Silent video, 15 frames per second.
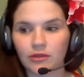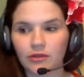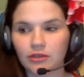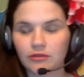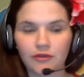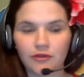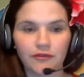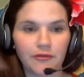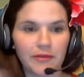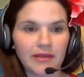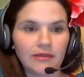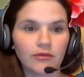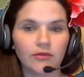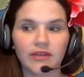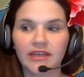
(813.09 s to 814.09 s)
I only use her for
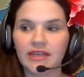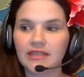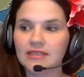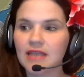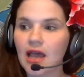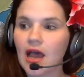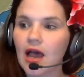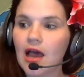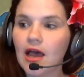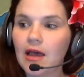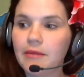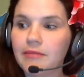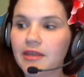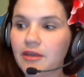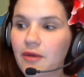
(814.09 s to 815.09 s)
my little kids.
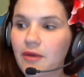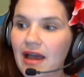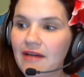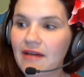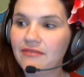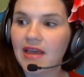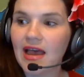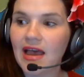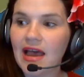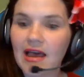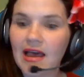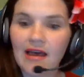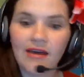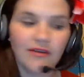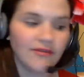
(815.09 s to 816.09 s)
That you have to
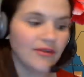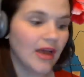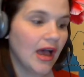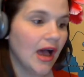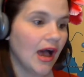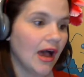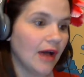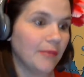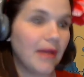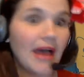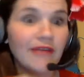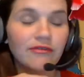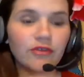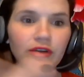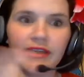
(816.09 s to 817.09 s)
have
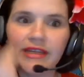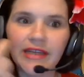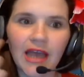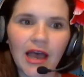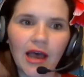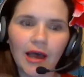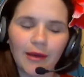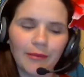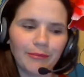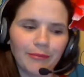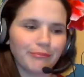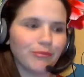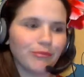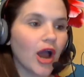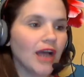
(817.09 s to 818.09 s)
every
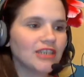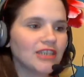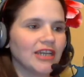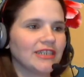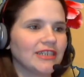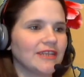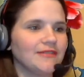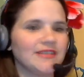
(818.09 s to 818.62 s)
project.